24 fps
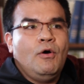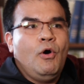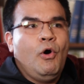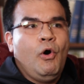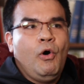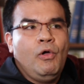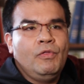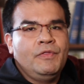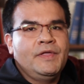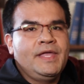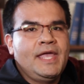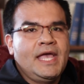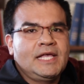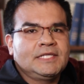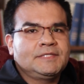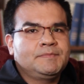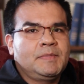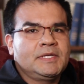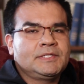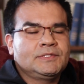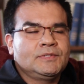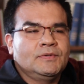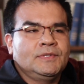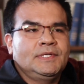all the
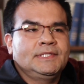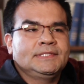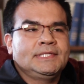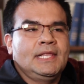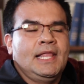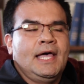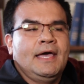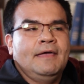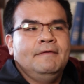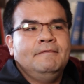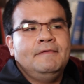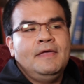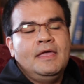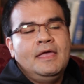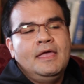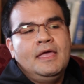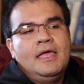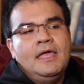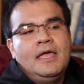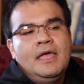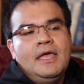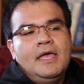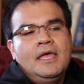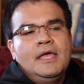aspects of his life.
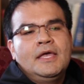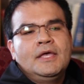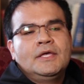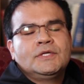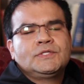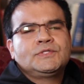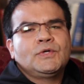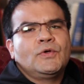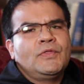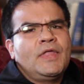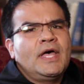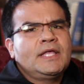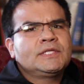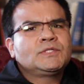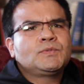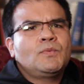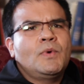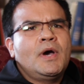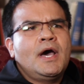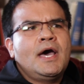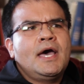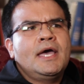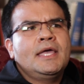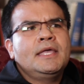So that's
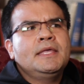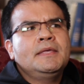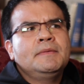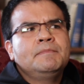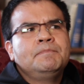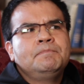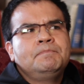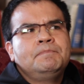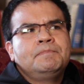why